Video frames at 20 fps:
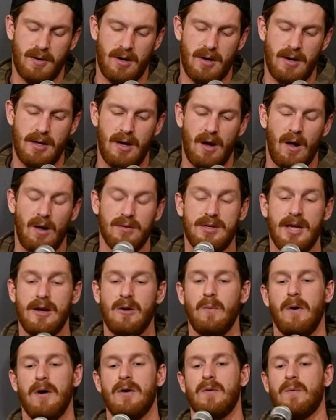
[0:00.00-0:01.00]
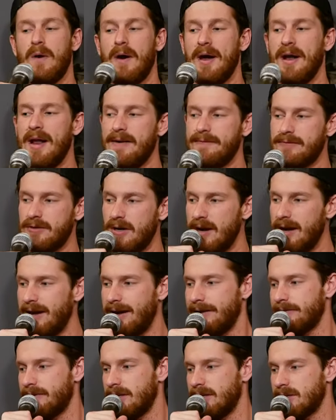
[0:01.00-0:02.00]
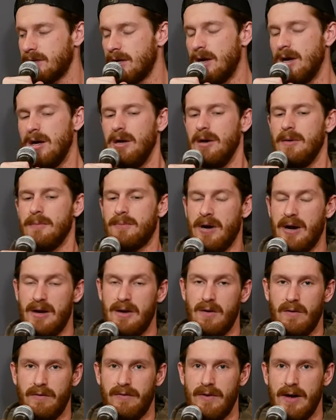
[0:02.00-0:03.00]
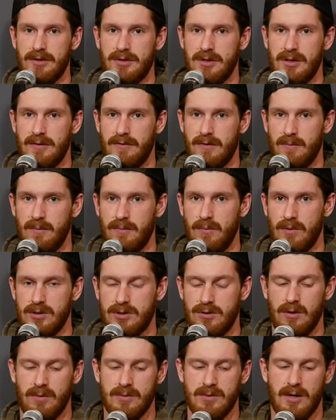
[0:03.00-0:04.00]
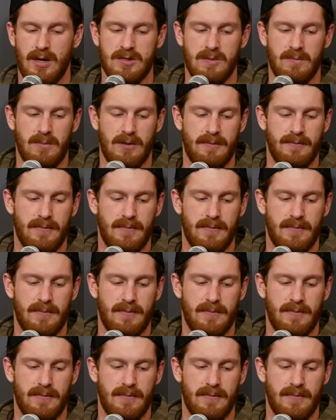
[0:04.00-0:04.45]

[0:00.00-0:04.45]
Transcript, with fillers: I'll take one done. Right after I have this brandy old-fashioned. Speaking of which, Wisconsinbly.